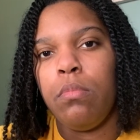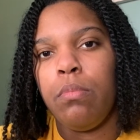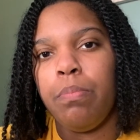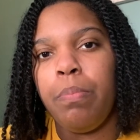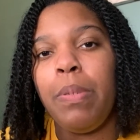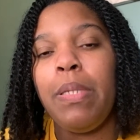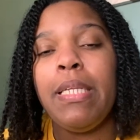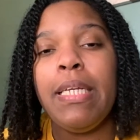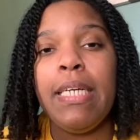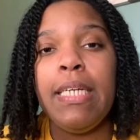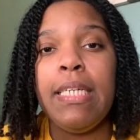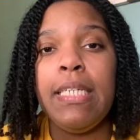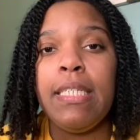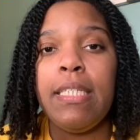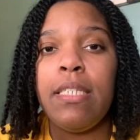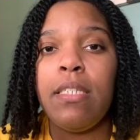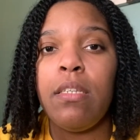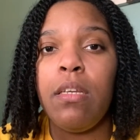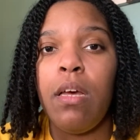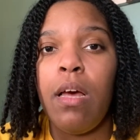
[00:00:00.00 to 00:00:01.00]

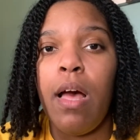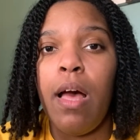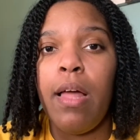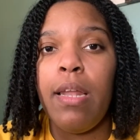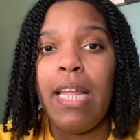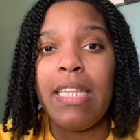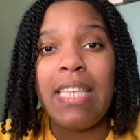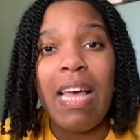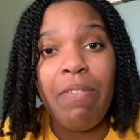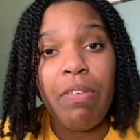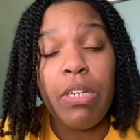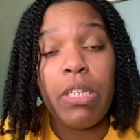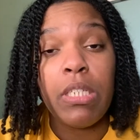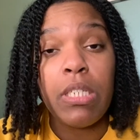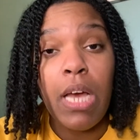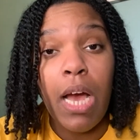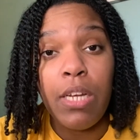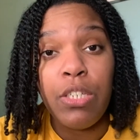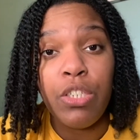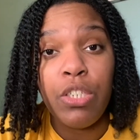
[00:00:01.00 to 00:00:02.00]
Please, let's have a
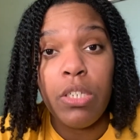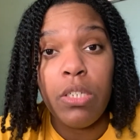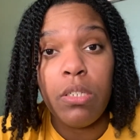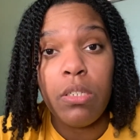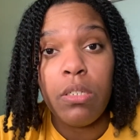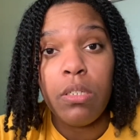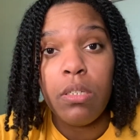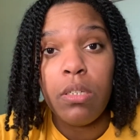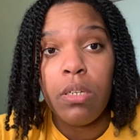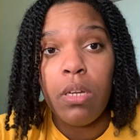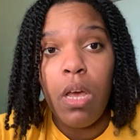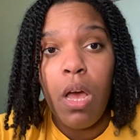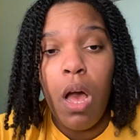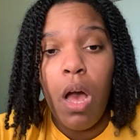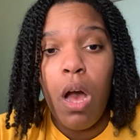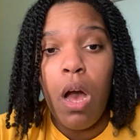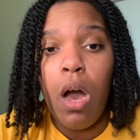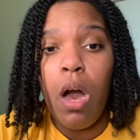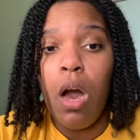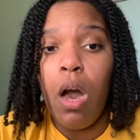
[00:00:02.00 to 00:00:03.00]
discussion.
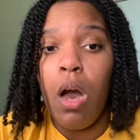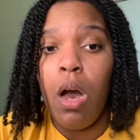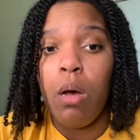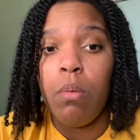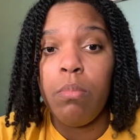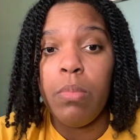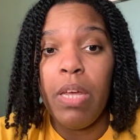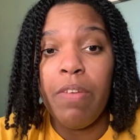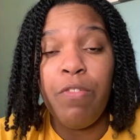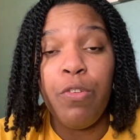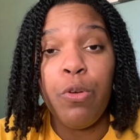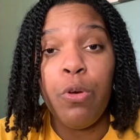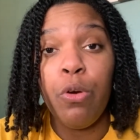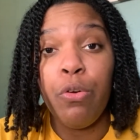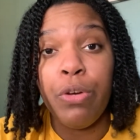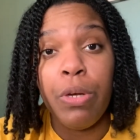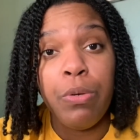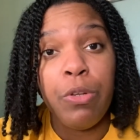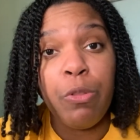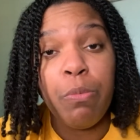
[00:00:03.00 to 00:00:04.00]
If you
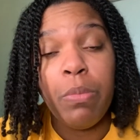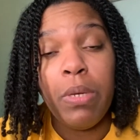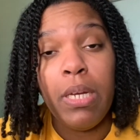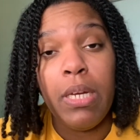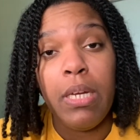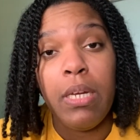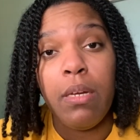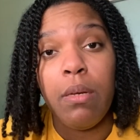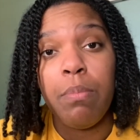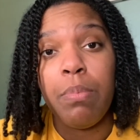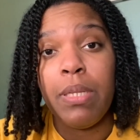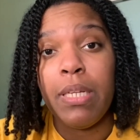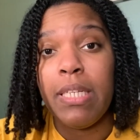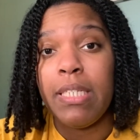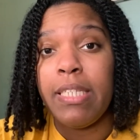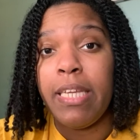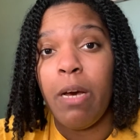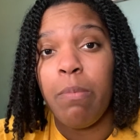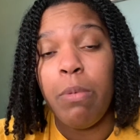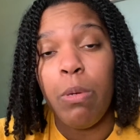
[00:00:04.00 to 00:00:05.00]
agree with me, please
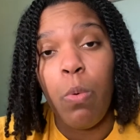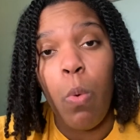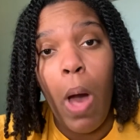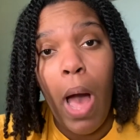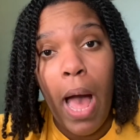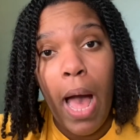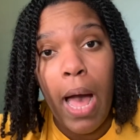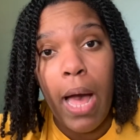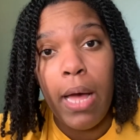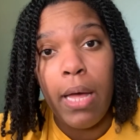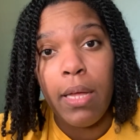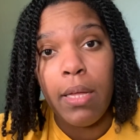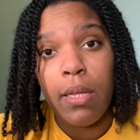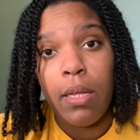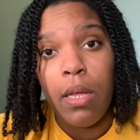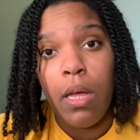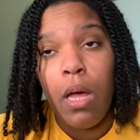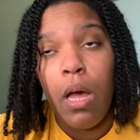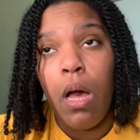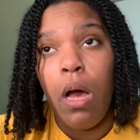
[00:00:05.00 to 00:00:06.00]
tell me why.
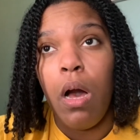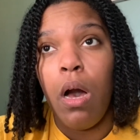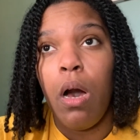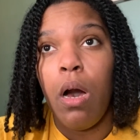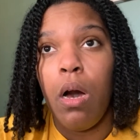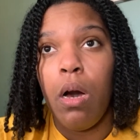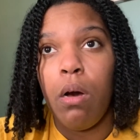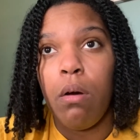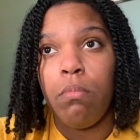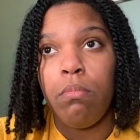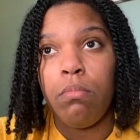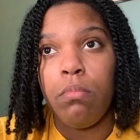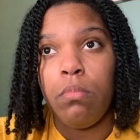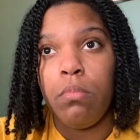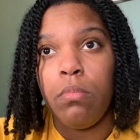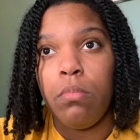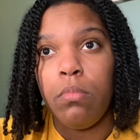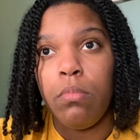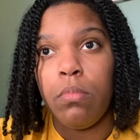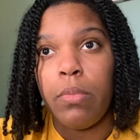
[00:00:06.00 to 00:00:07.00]
And
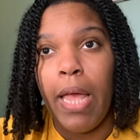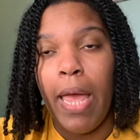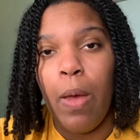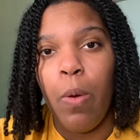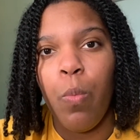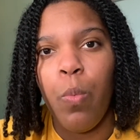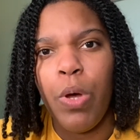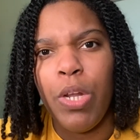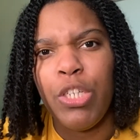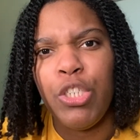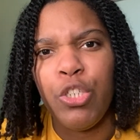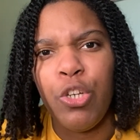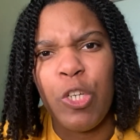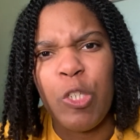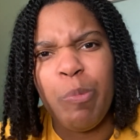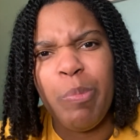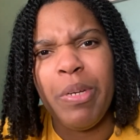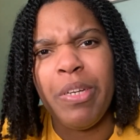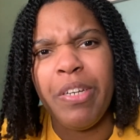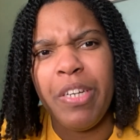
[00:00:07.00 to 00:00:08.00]
what is your
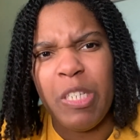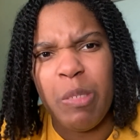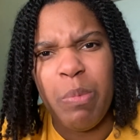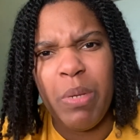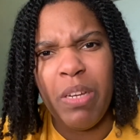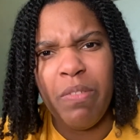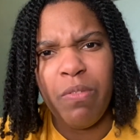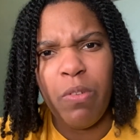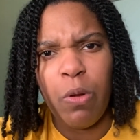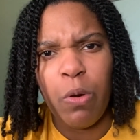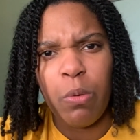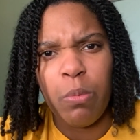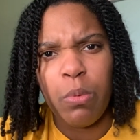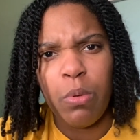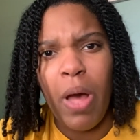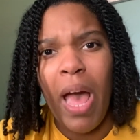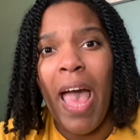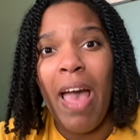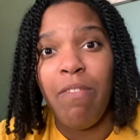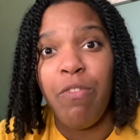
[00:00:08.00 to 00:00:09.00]
experience being vulnerable?
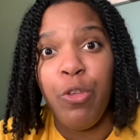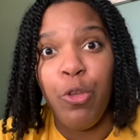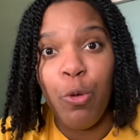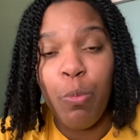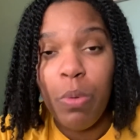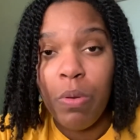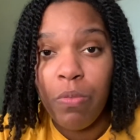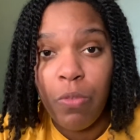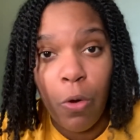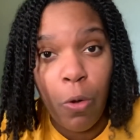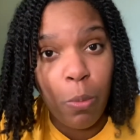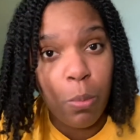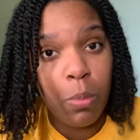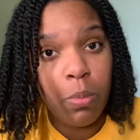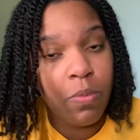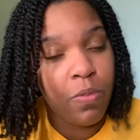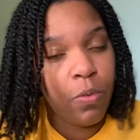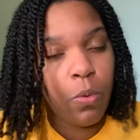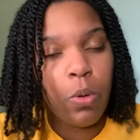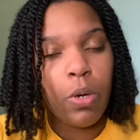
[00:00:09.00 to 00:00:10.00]
Have you been
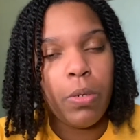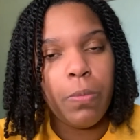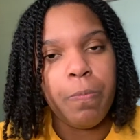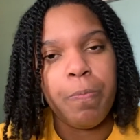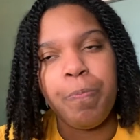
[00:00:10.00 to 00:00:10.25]
vulnerable before?